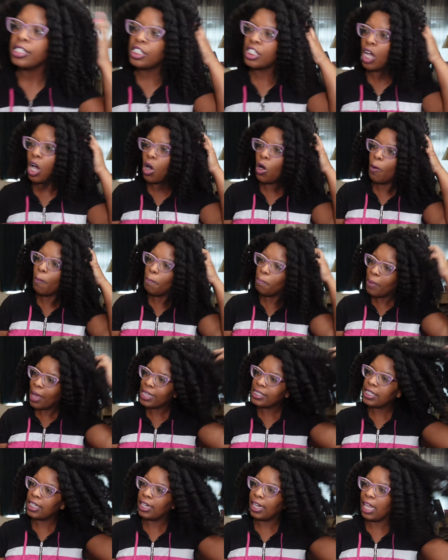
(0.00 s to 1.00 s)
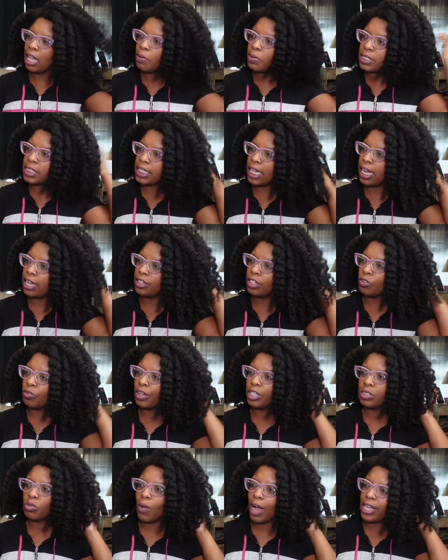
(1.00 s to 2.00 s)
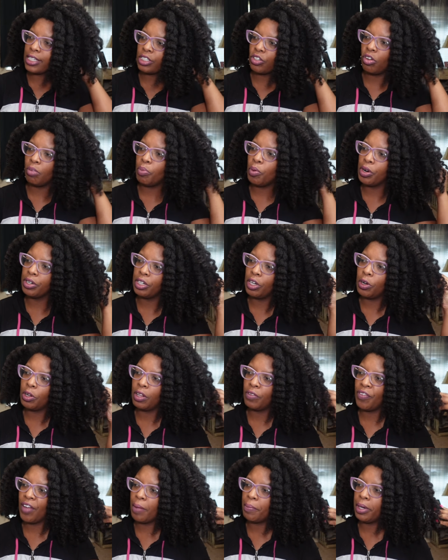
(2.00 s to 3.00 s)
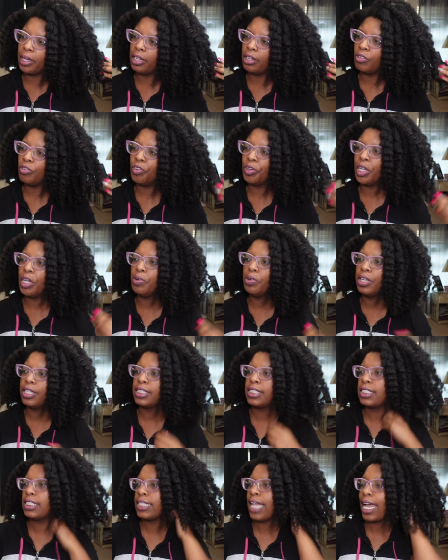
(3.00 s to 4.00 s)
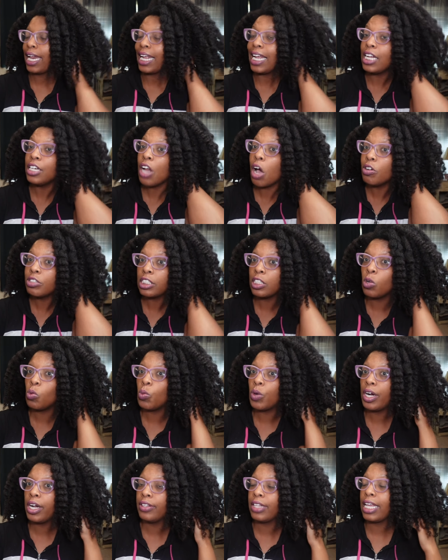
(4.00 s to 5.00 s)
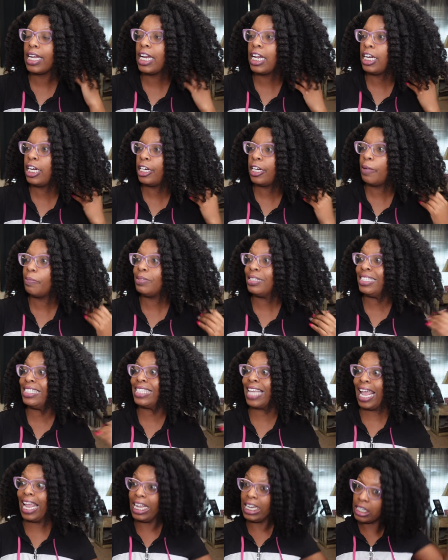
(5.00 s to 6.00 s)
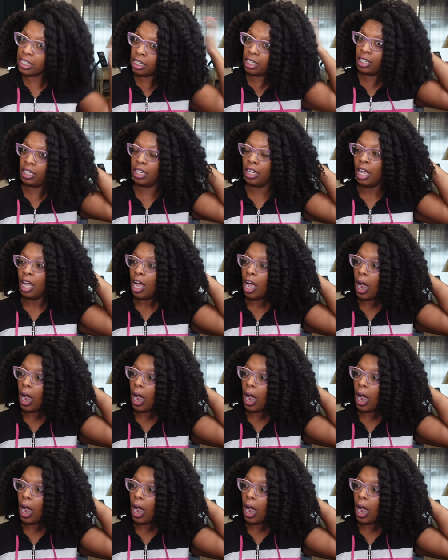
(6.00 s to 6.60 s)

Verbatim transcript: So basically he was saying the reason why it's so important to go to family reunions is that he knows someone that ended up dating